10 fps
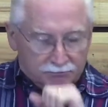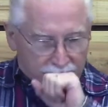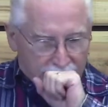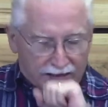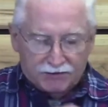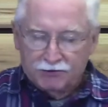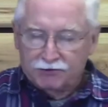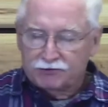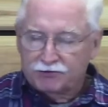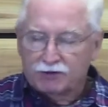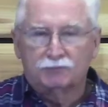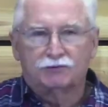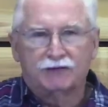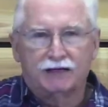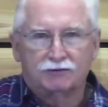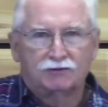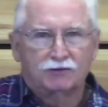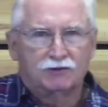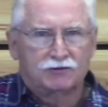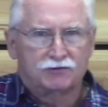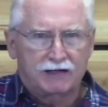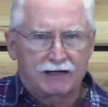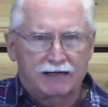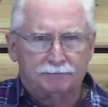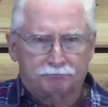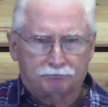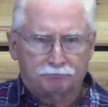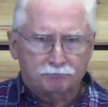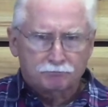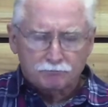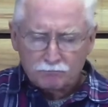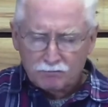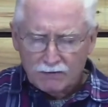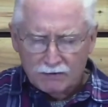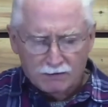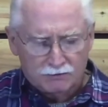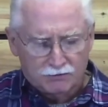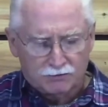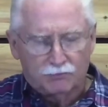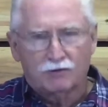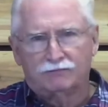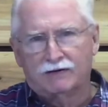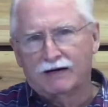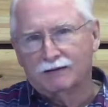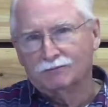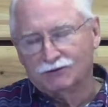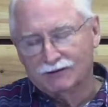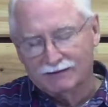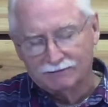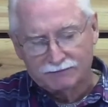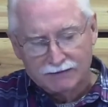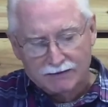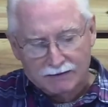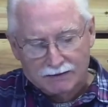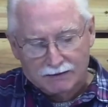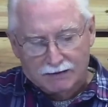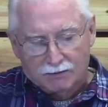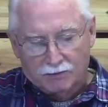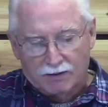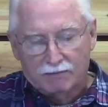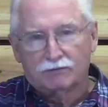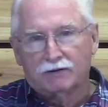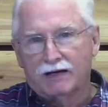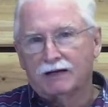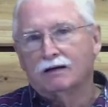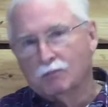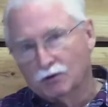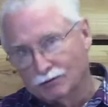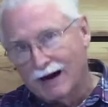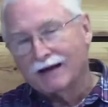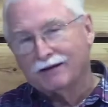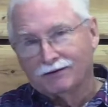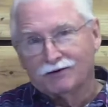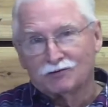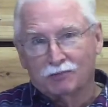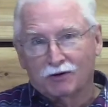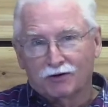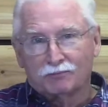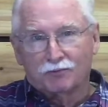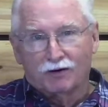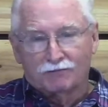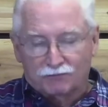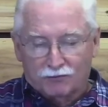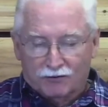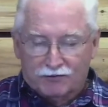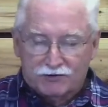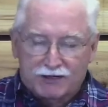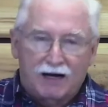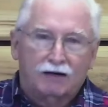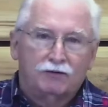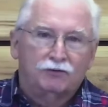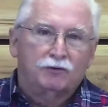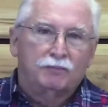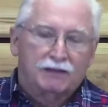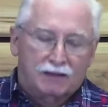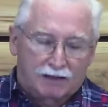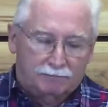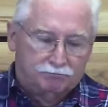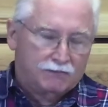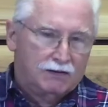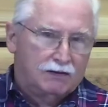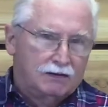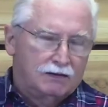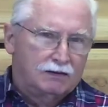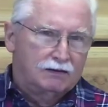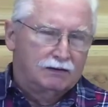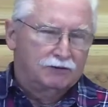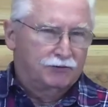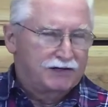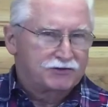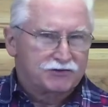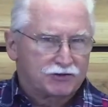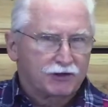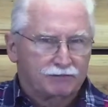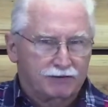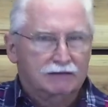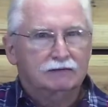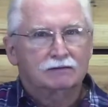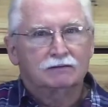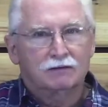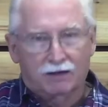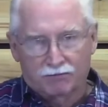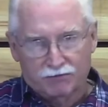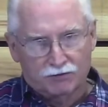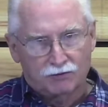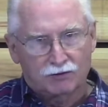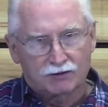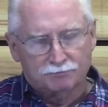God used circumstances such as that uh, to glorify himself whenever a miraculous birth brought forth a child who would become uh, a great servant of the Lord.